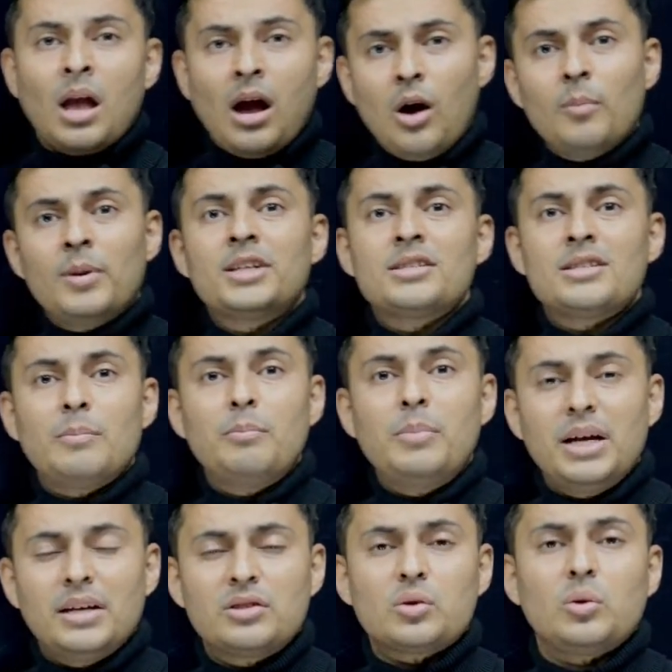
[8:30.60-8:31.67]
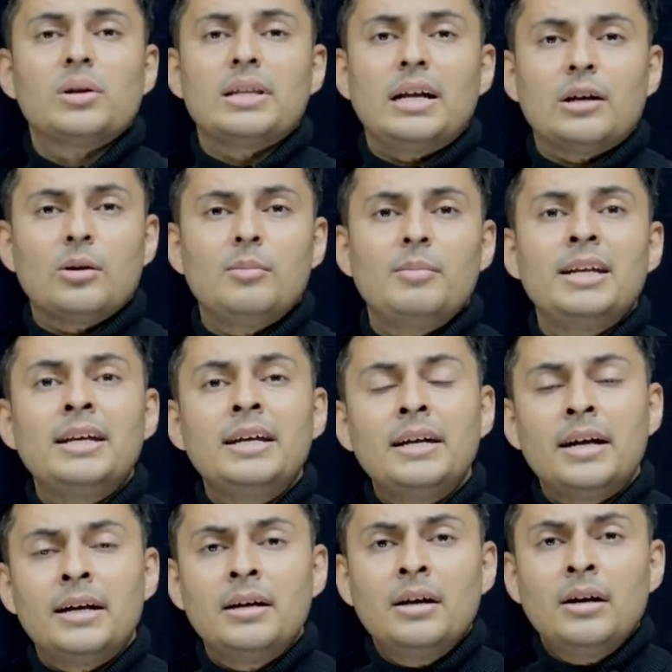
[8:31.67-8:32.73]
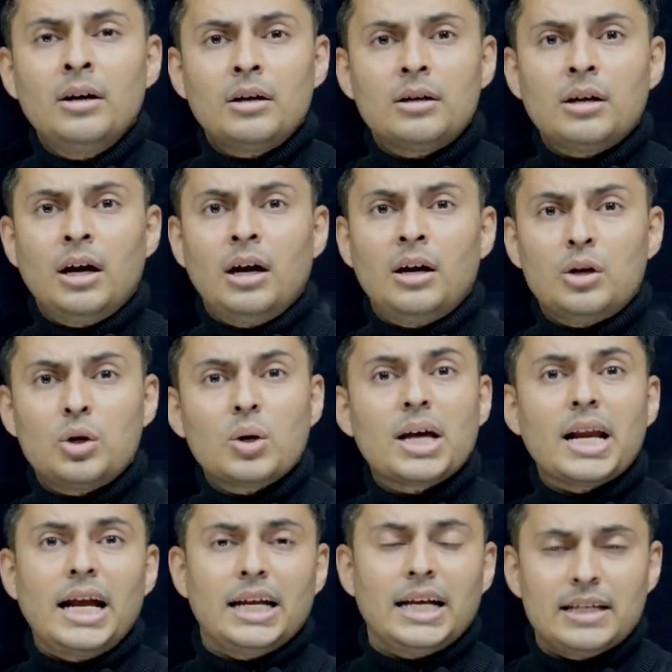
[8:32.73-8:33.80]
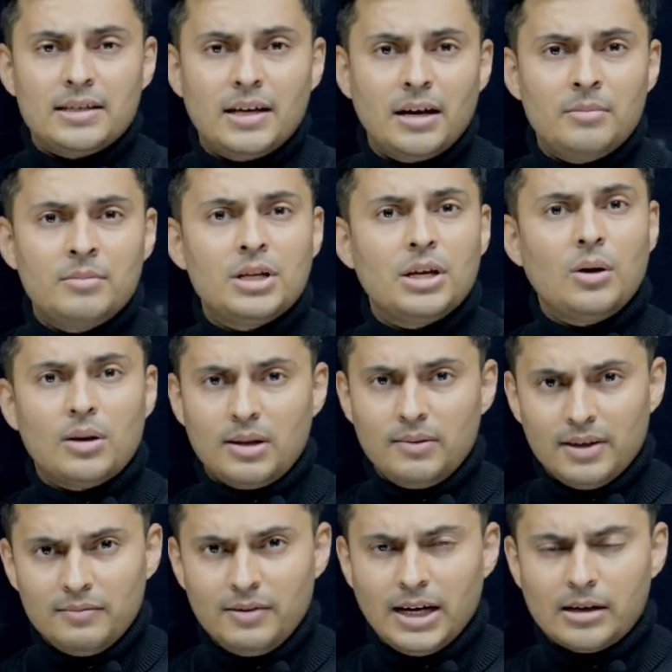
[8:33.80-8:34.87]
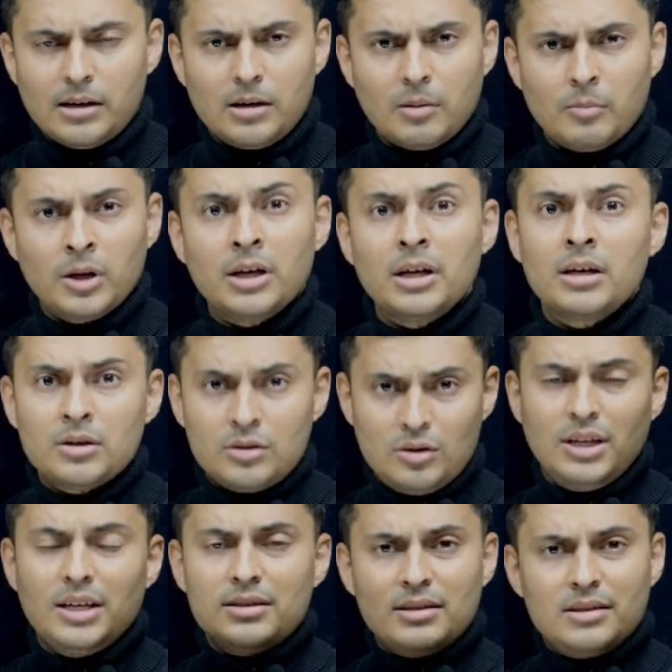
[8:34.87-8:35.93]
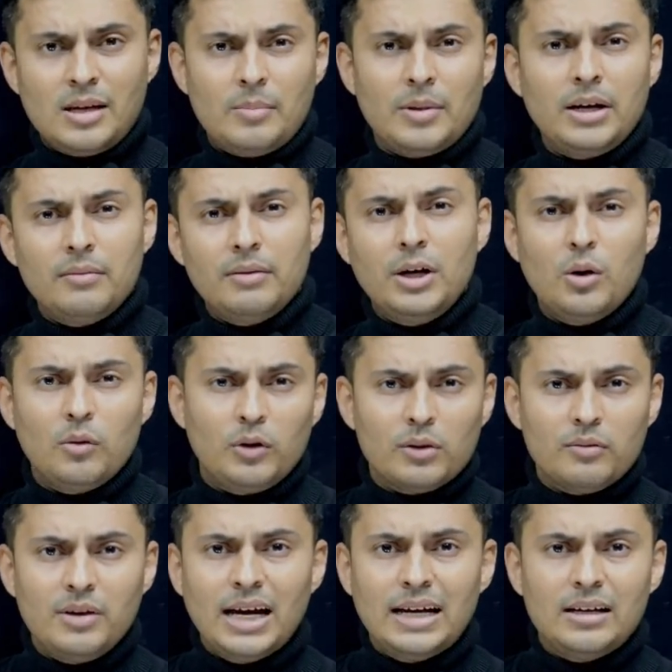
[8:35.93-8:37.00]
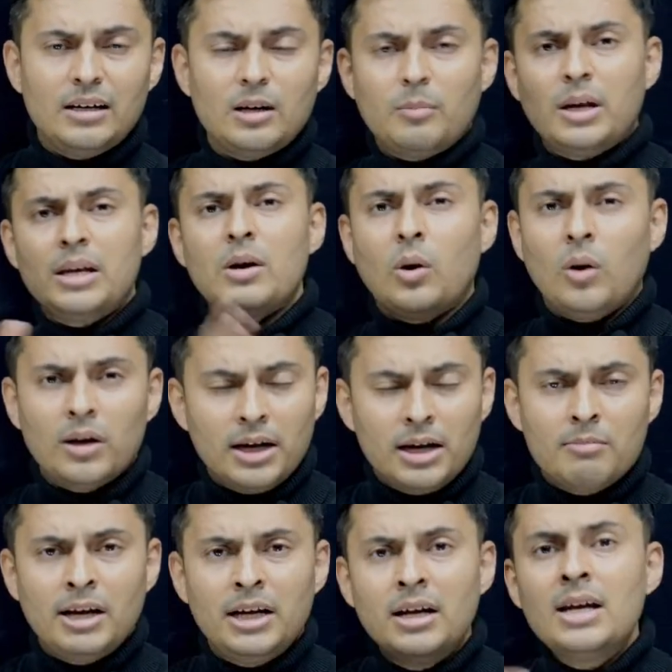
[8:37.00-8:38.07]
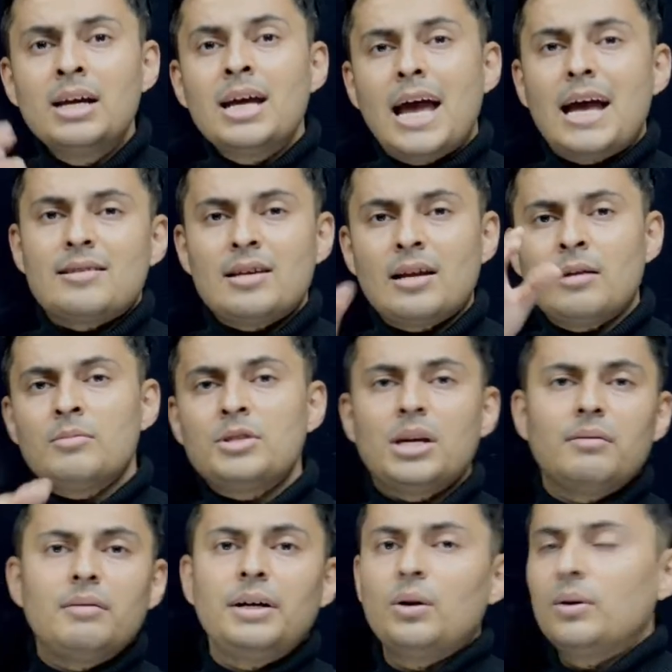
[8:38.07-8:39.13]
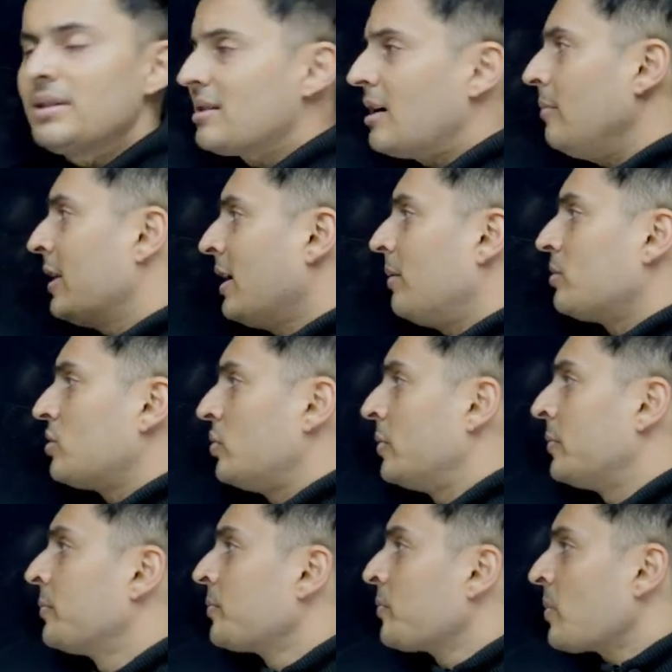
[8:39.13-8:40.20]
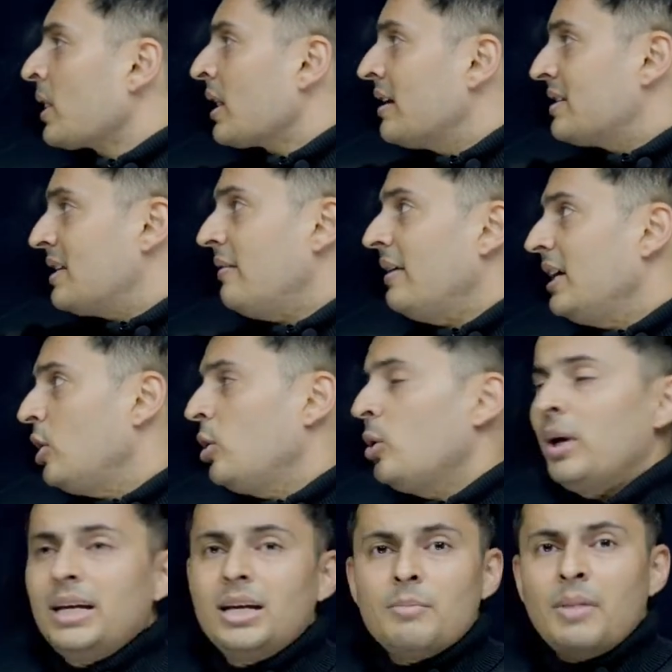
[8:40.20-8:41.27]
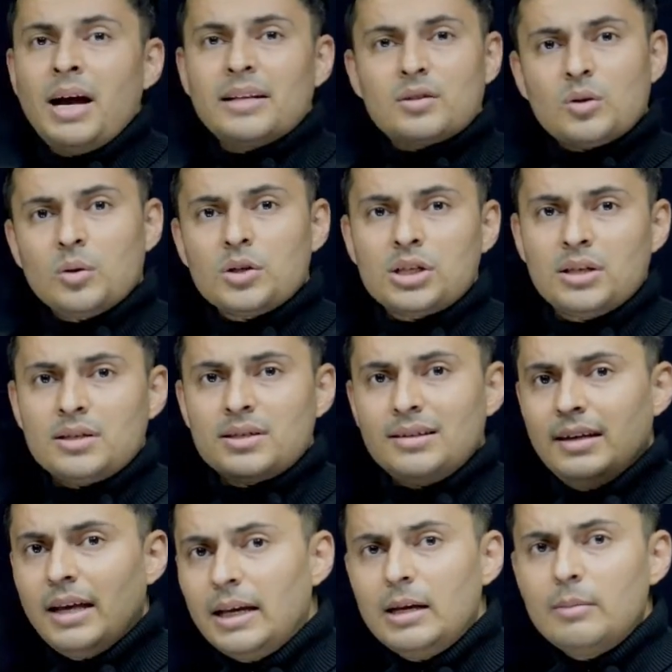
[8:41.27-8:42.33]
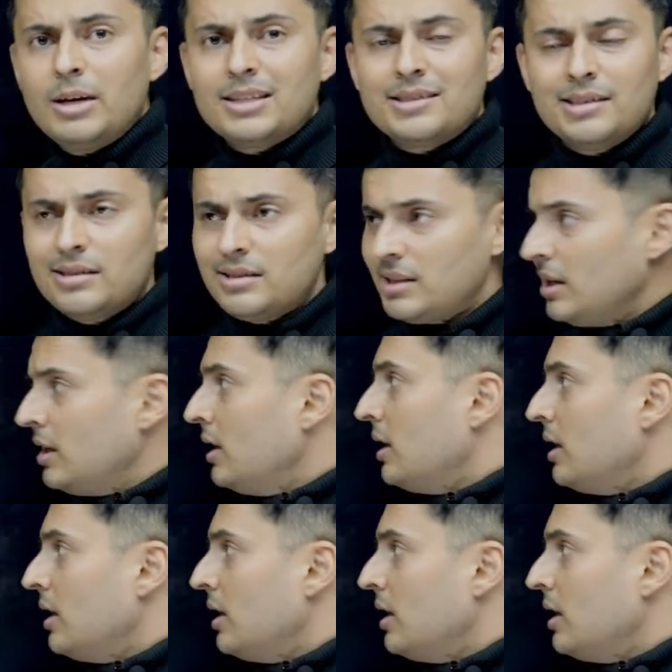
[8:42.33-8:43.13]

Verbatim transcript: how much is the base score that you'll be needed uh, to crack SRMJEE or even VIT Triple E. So there is a separate video for VIT Triple E already made. SRMJEE video is coming up soon. 70 to 80 maths questions daily basis.